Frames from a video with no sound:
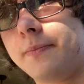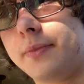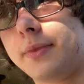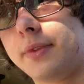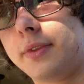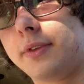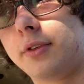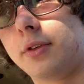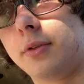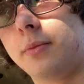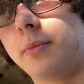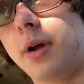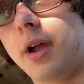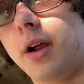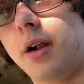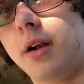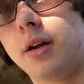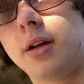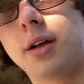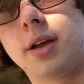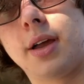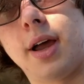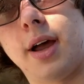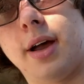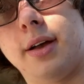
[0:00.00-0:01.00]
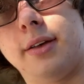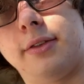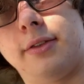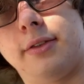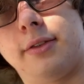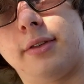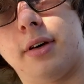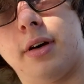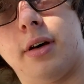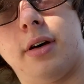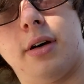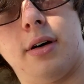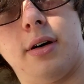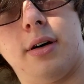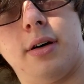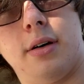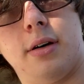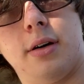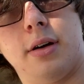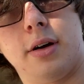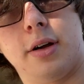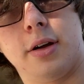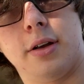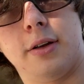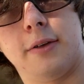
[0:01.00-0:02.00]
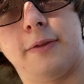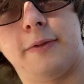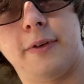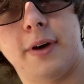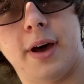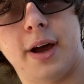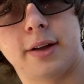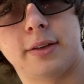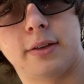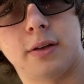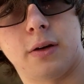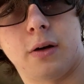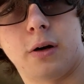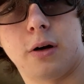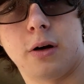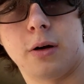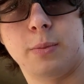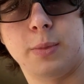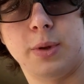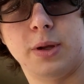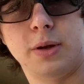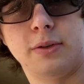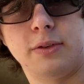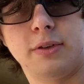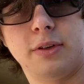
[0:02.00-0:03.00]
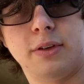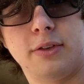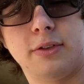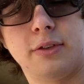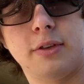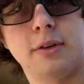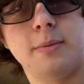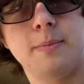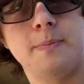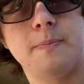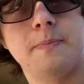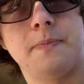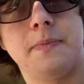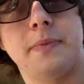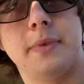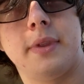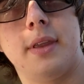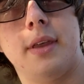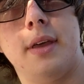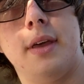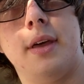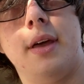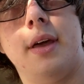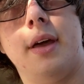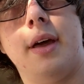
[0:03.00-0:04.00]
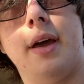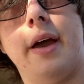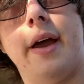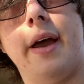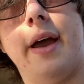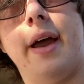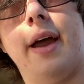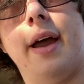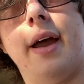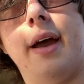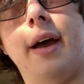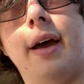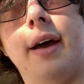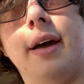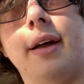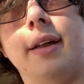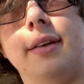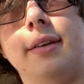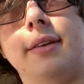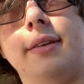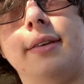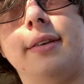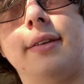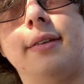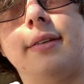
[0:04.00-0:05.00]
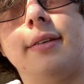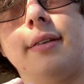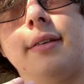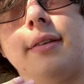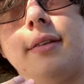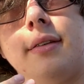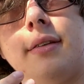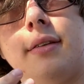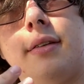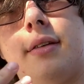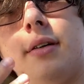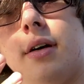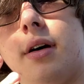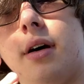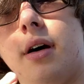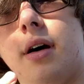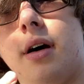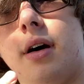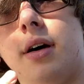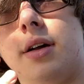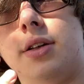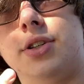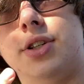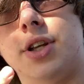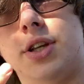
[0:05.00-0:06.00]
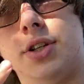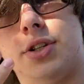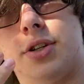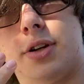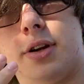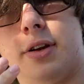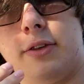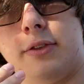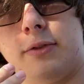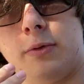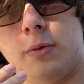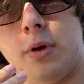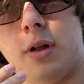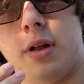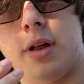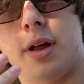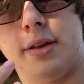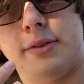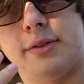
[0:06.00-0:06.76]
Turmeric has a good effect on our immune system, and ginger as well has